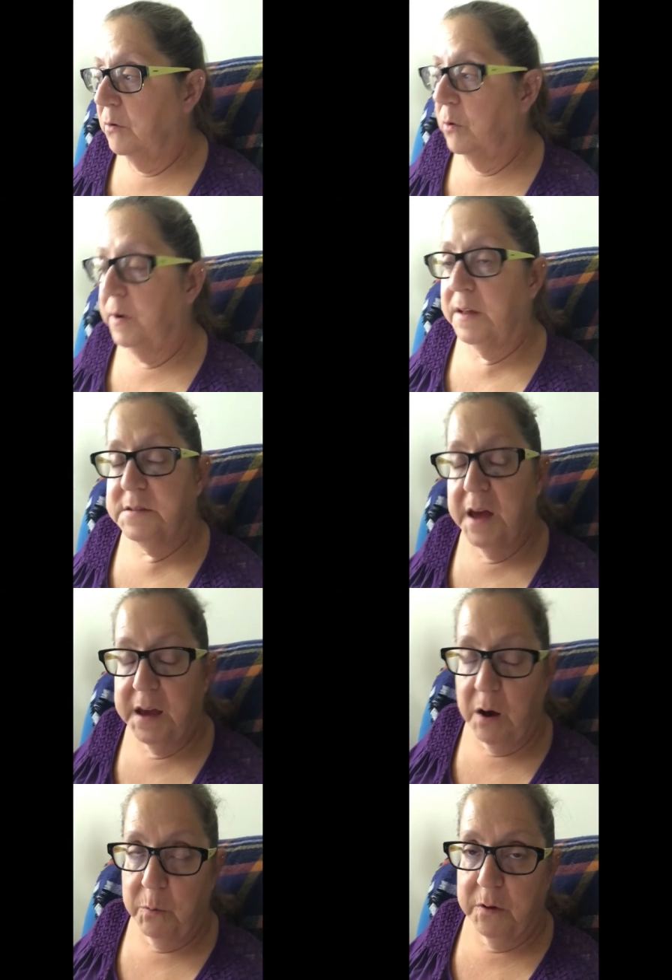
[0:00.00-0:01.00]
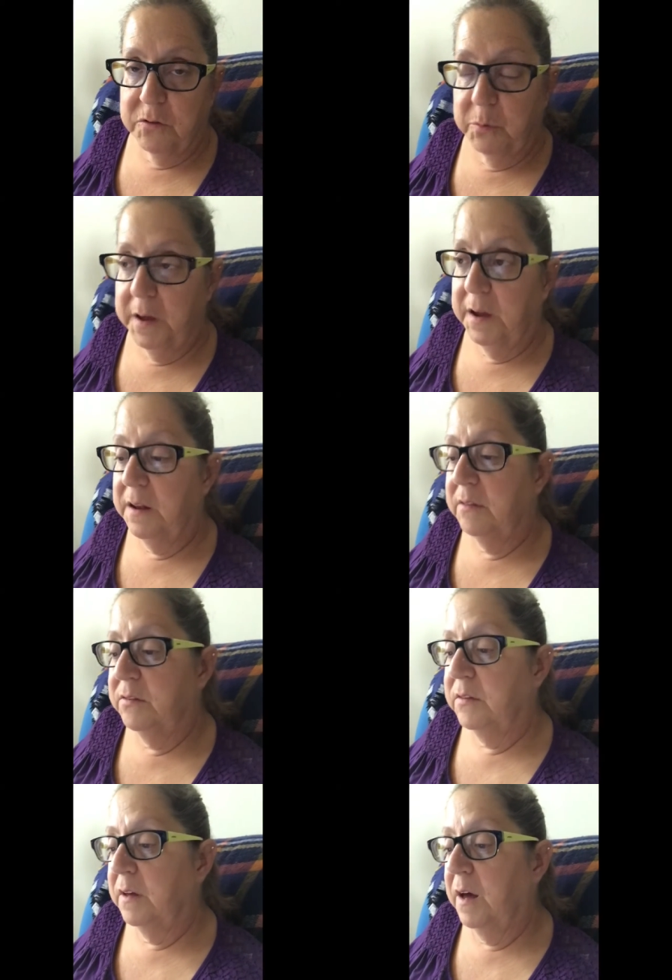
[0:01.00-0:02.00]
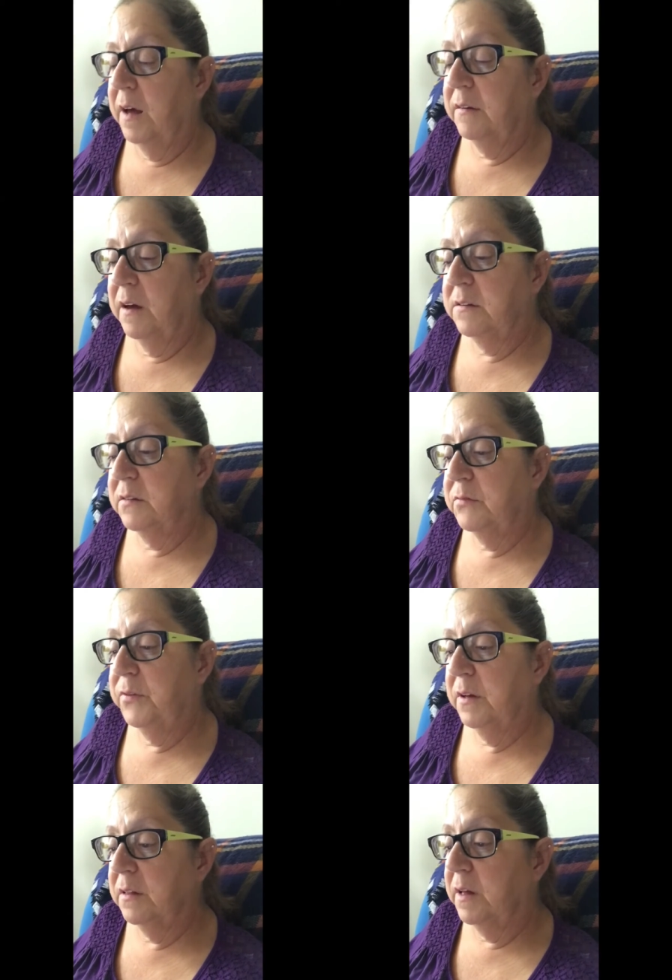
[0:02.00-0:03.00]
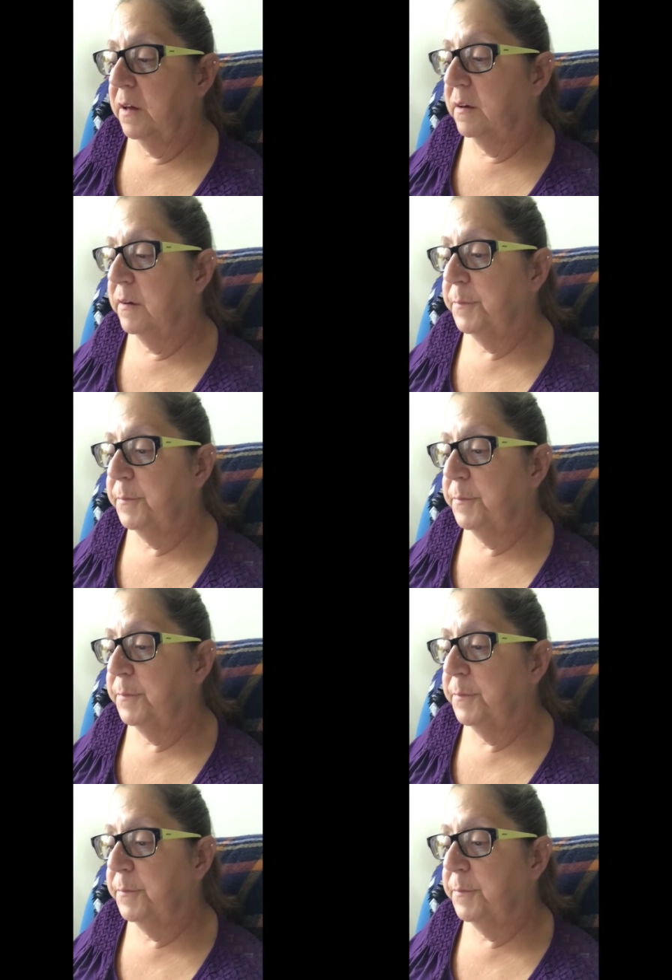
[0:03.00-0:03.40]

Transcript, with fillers: or get takeout once a week. And it's, I, I just feel like